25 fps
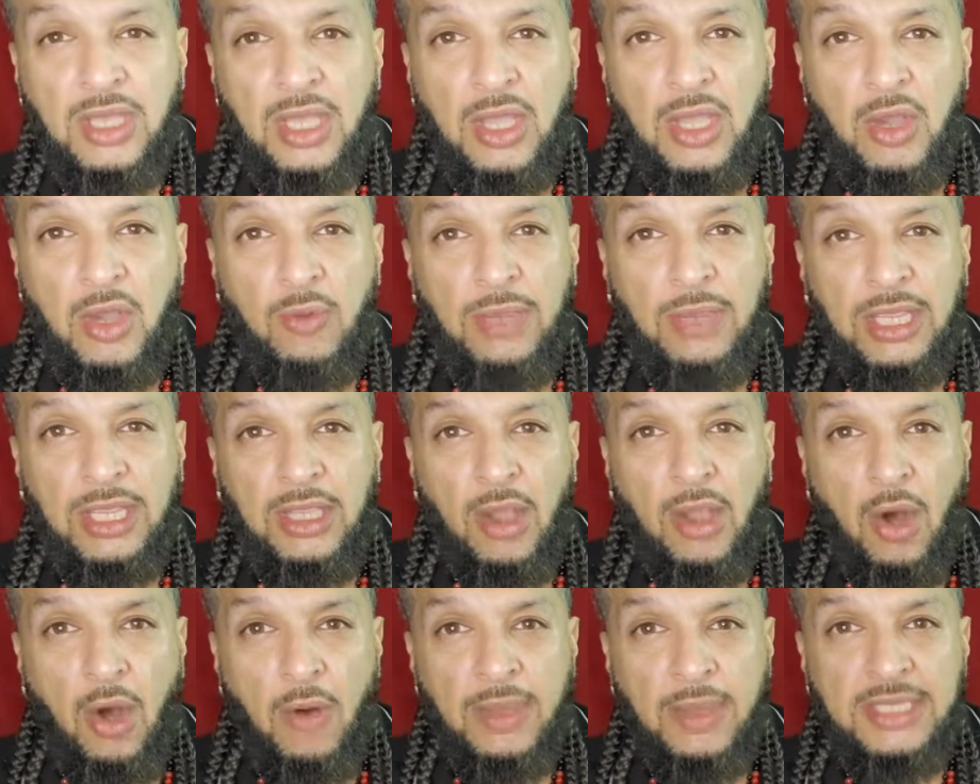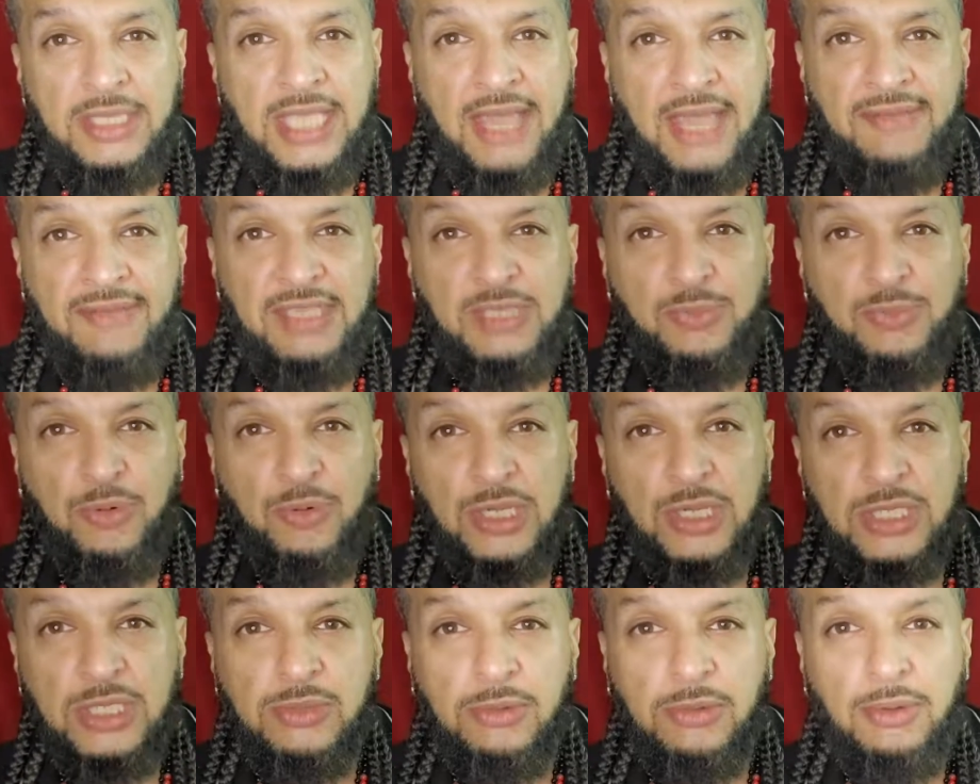we always have these
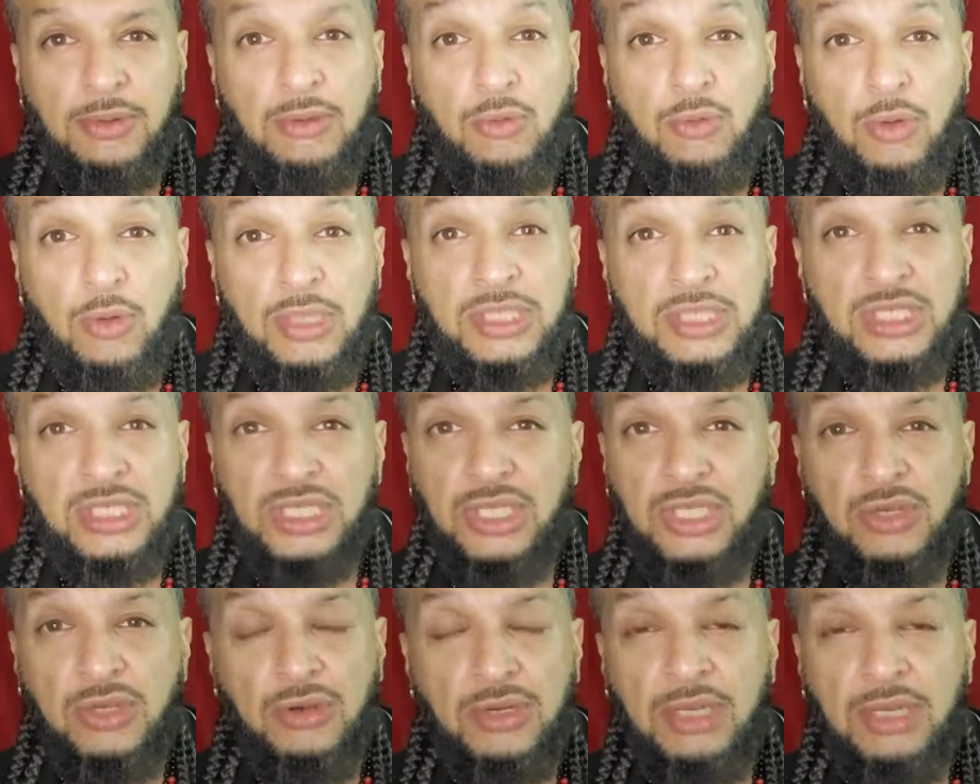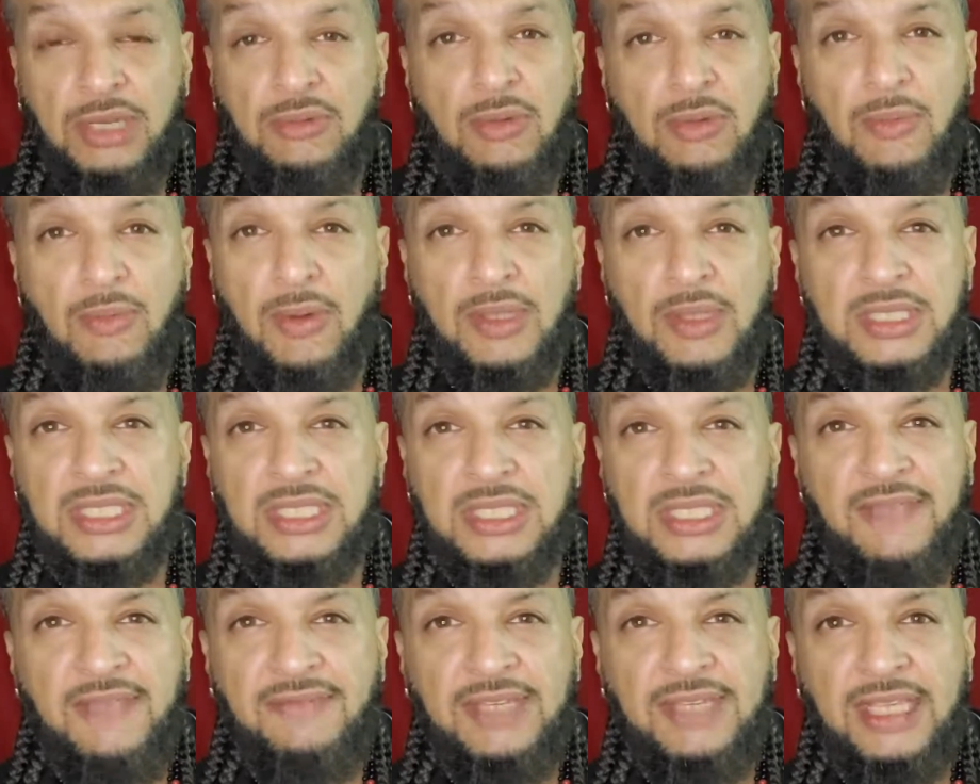points where we want security, we
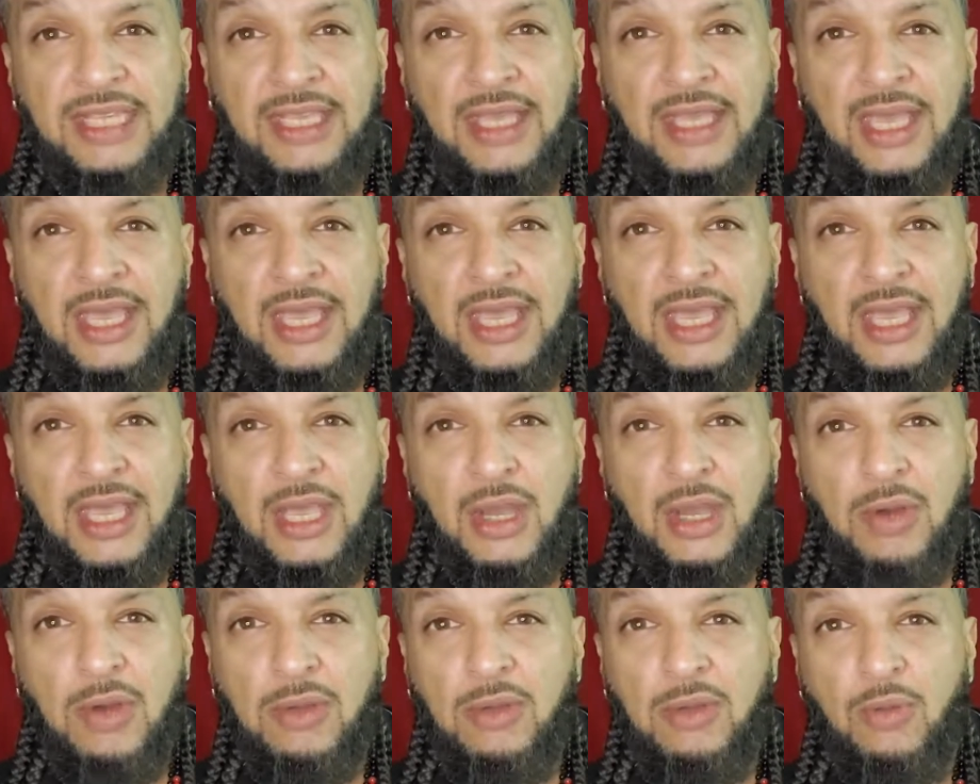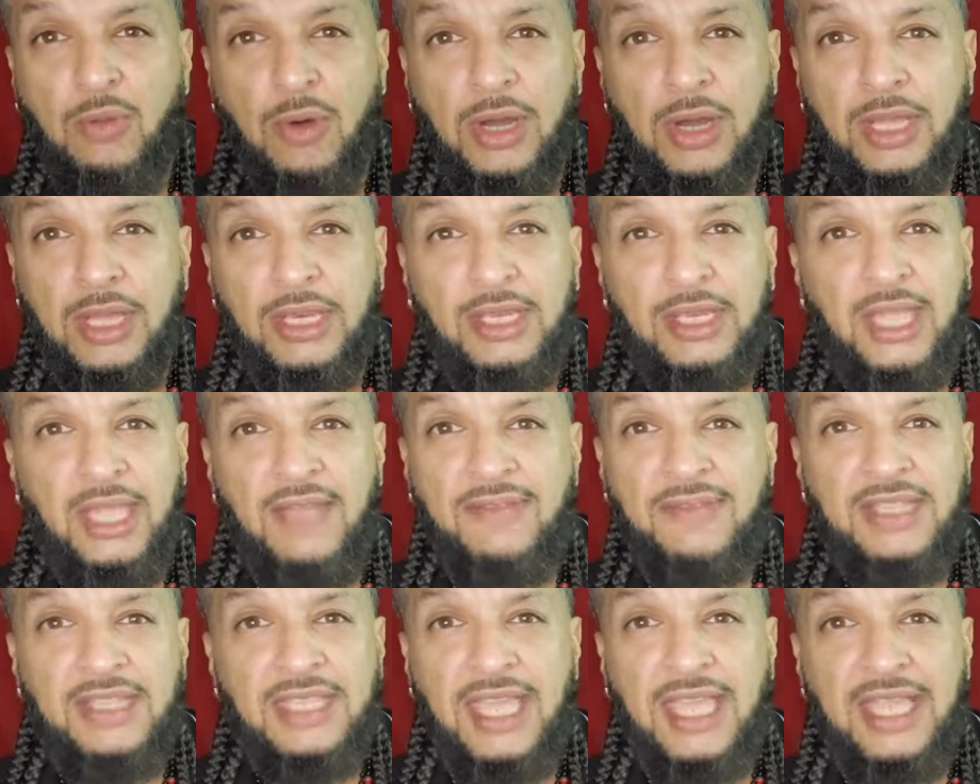want safety, we want
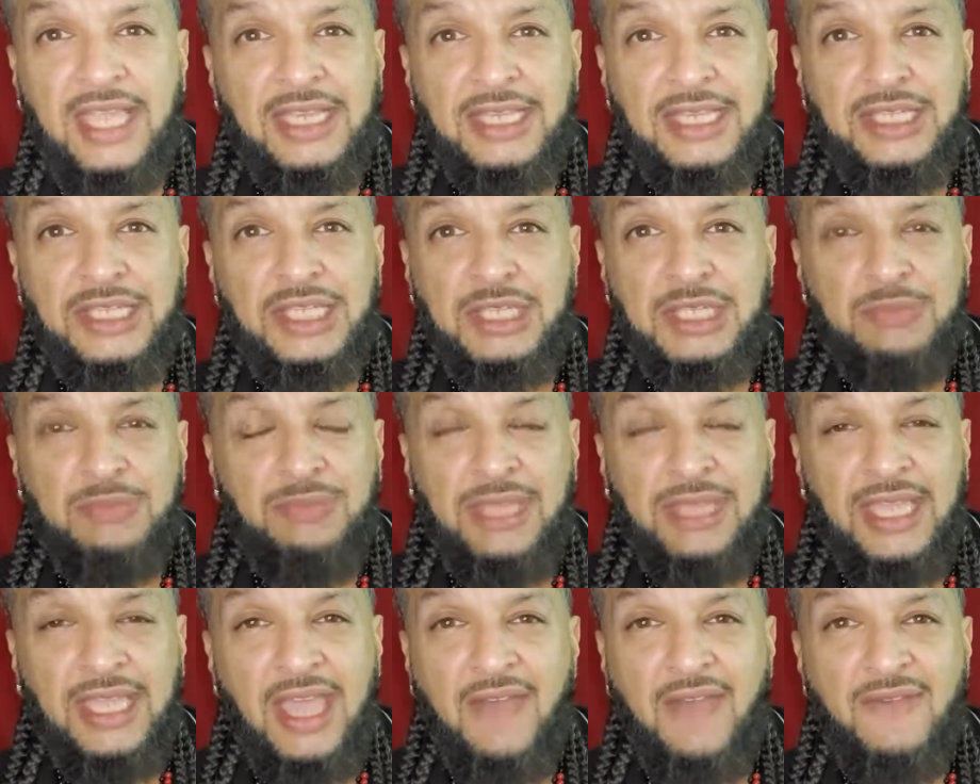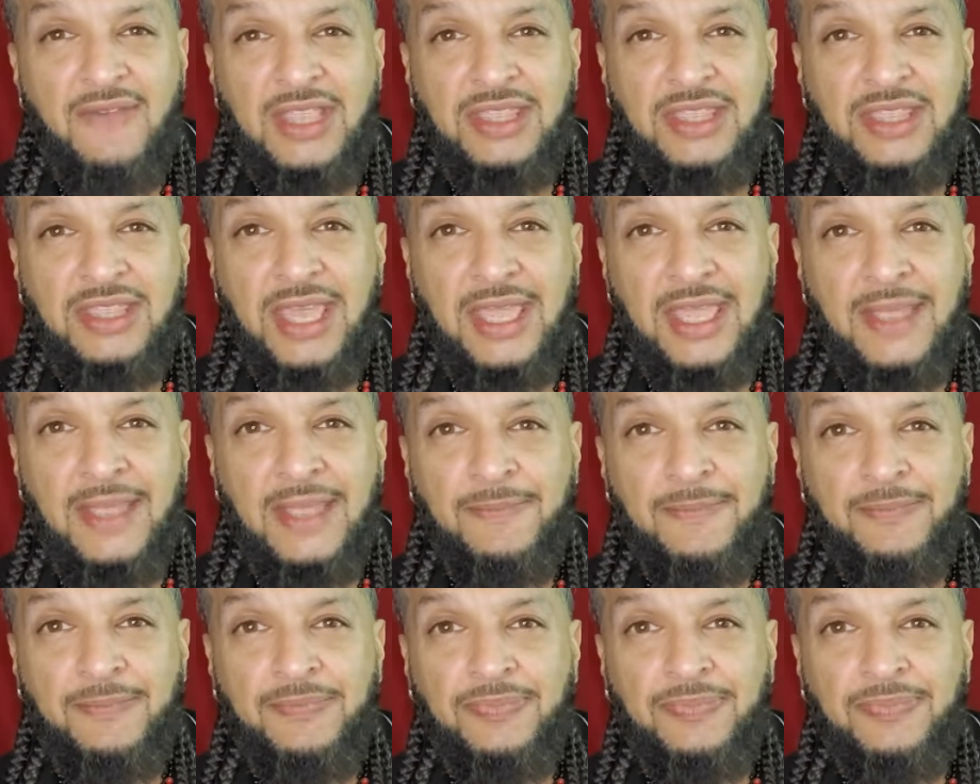everything to just be everything,